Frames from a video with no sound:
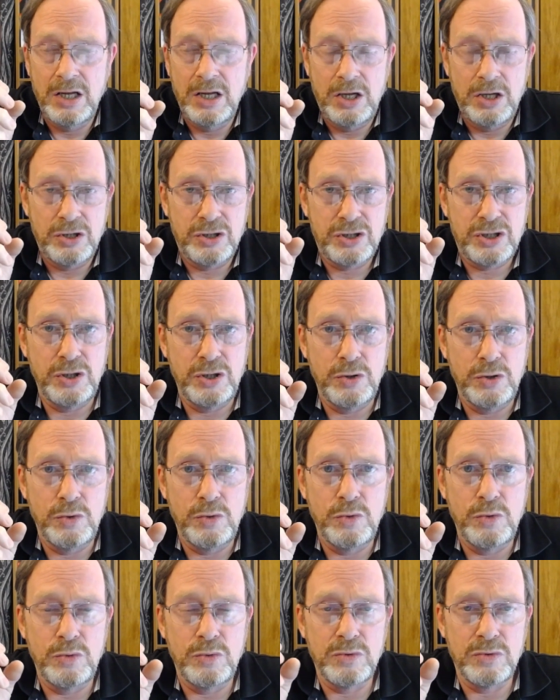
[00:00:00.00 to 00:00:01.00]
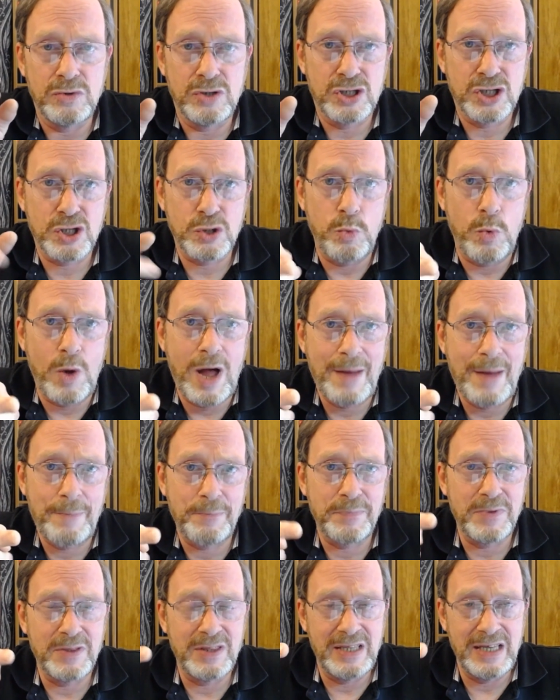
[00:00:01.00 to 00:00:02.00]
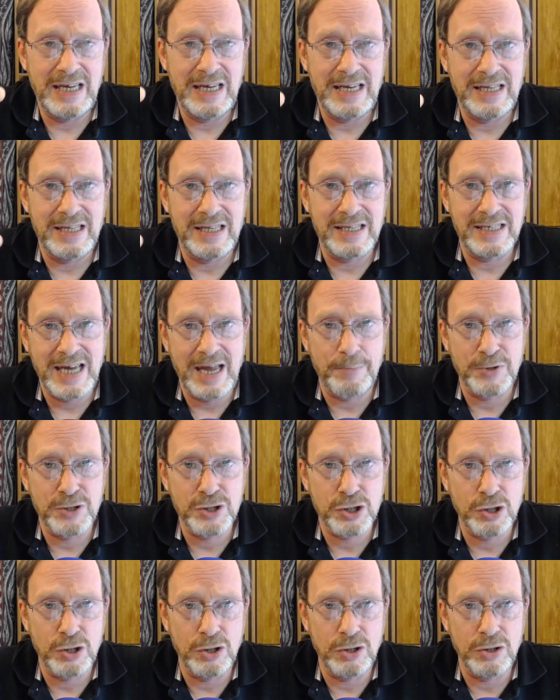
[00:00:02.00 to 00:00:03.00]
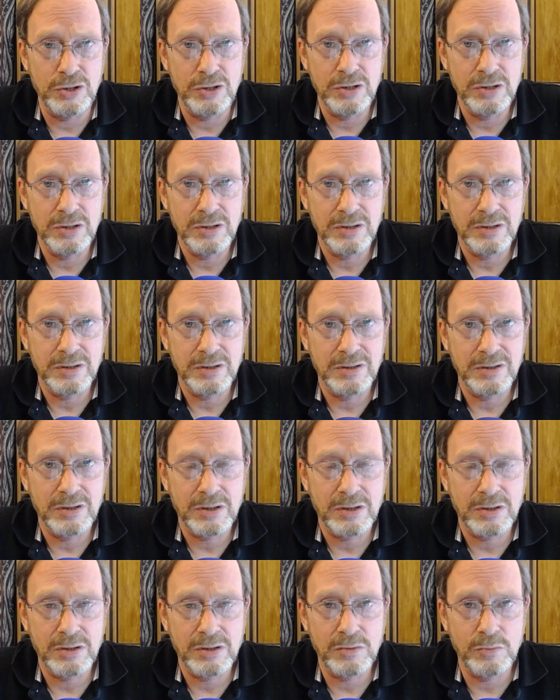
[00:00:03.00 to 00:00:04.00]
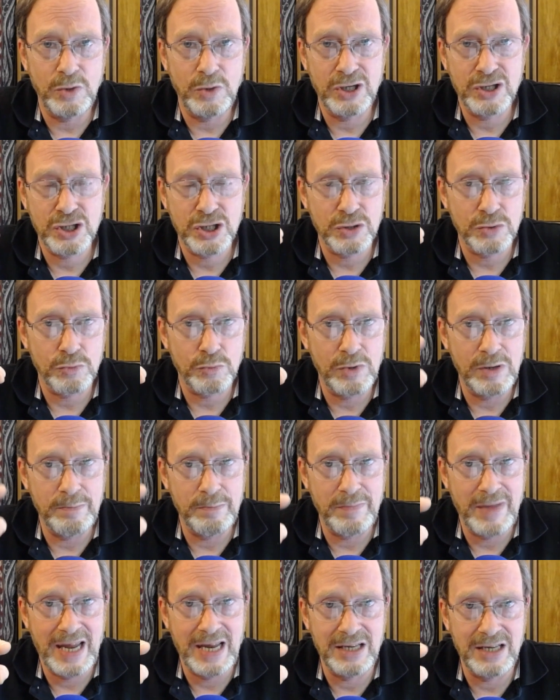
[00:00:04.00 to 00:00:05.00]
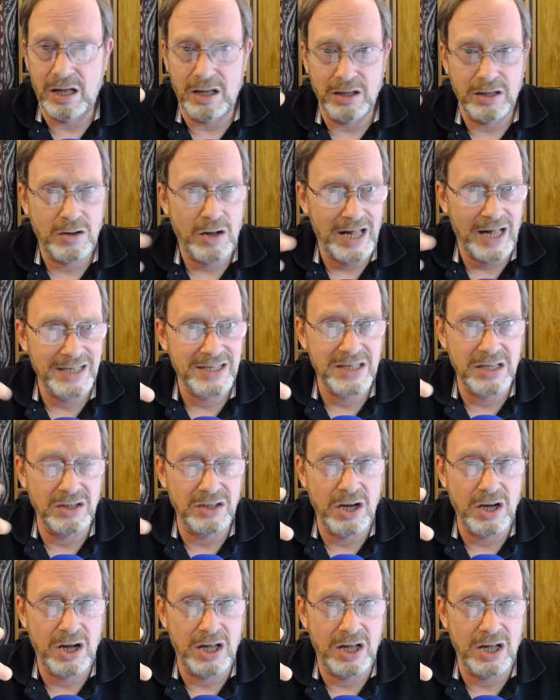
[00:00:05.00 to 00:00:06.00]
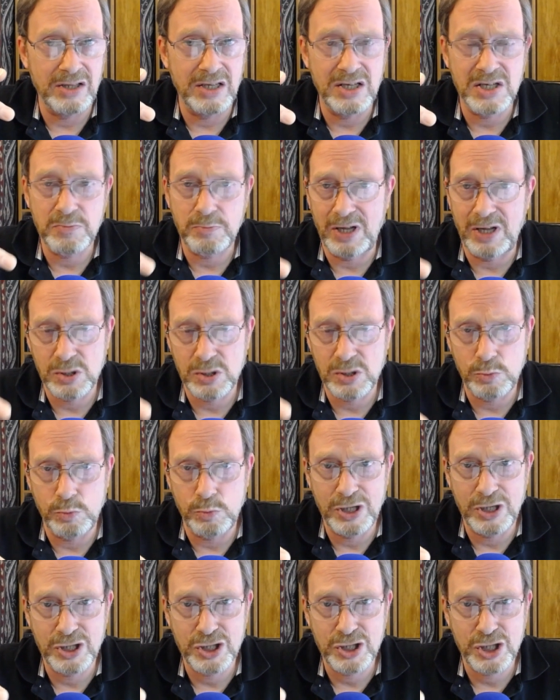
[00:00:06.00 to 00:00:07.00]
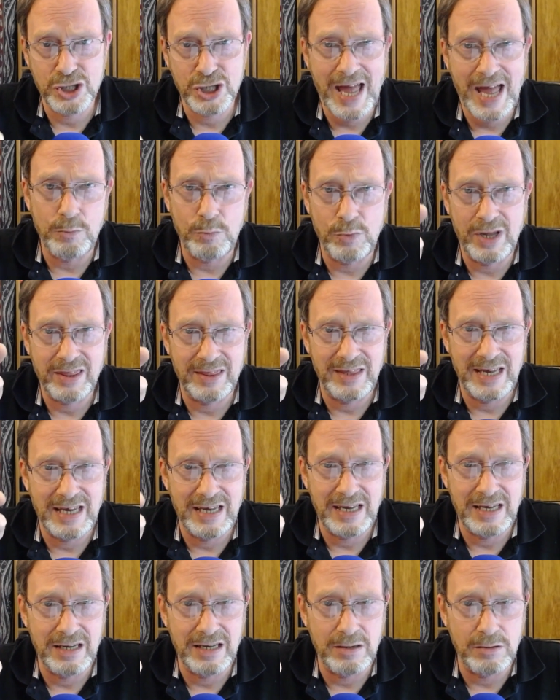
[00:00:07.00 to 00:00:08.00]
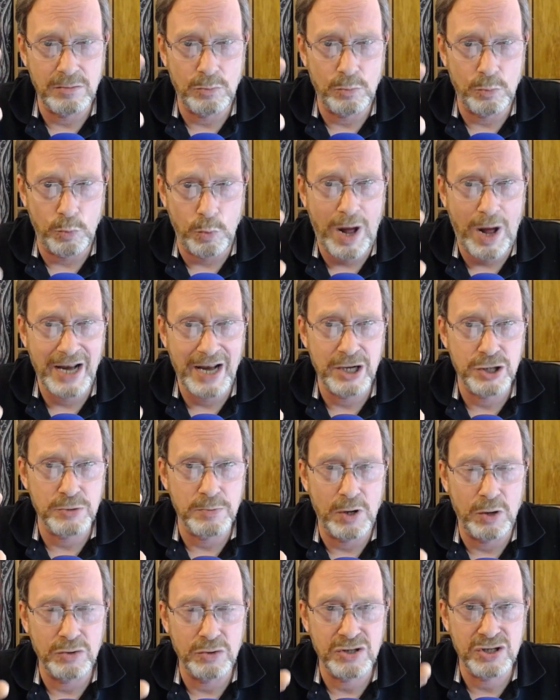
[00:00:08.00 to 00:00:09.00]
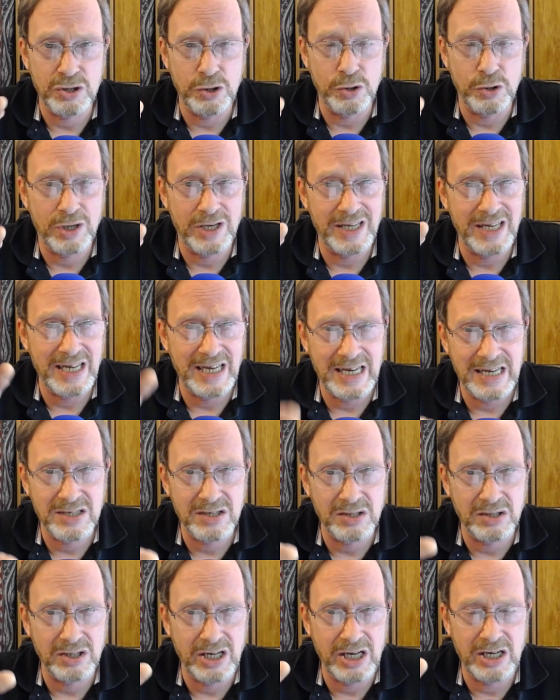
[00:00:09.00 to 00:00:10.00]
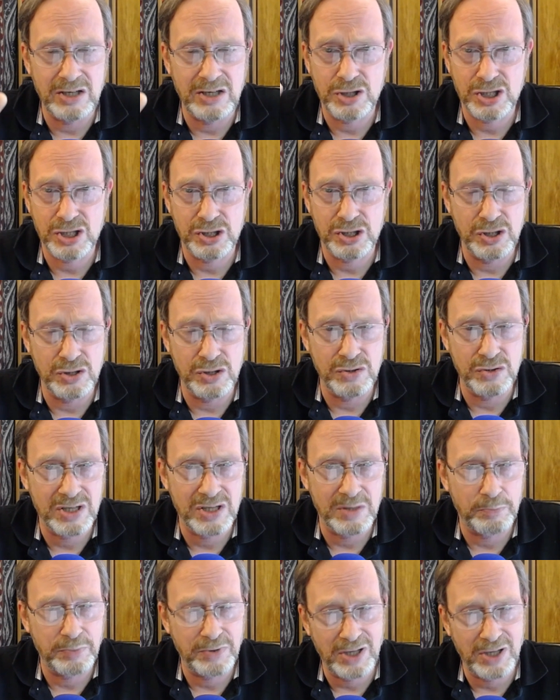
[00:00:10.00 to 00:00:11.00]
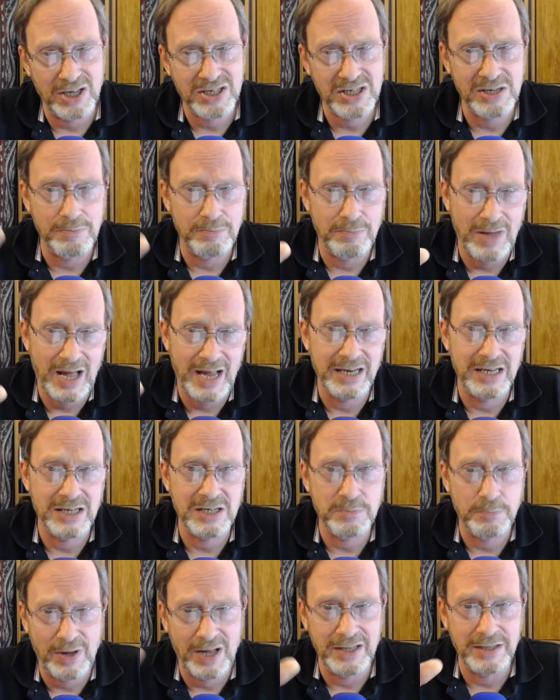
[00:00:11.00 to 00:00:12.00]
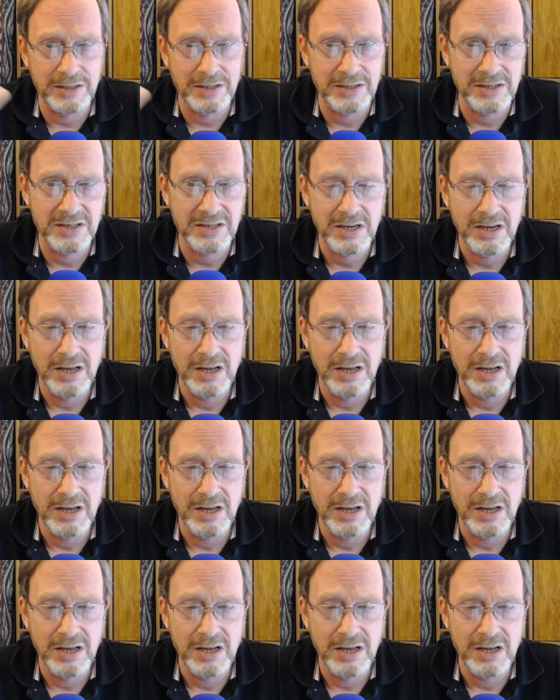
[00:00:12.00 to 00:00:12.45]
to swap the temperature which remains constantly on the display. Switch that with the wattage mode so you can easily just use the plus and minus buttons